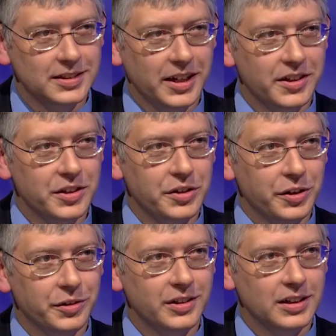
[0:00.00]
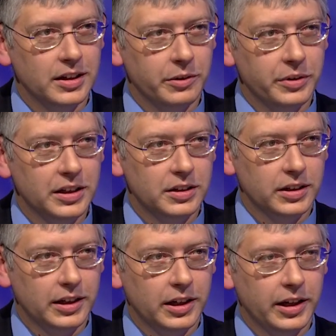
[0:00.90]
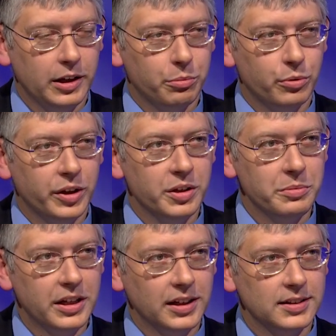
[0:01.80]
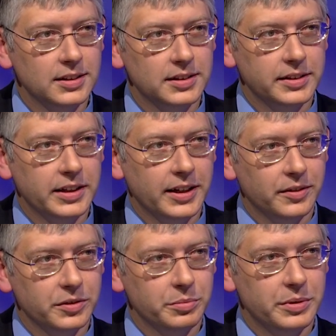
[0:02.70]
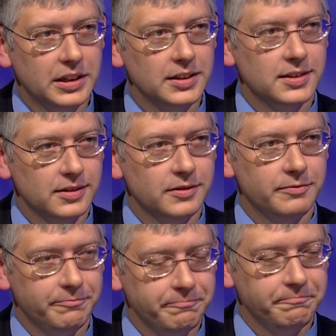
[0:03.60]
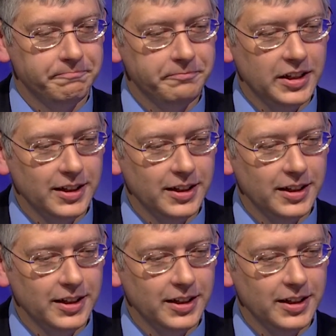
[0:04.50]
setting the tone, and we get to kind of help run the meetings at the city council meetings. So.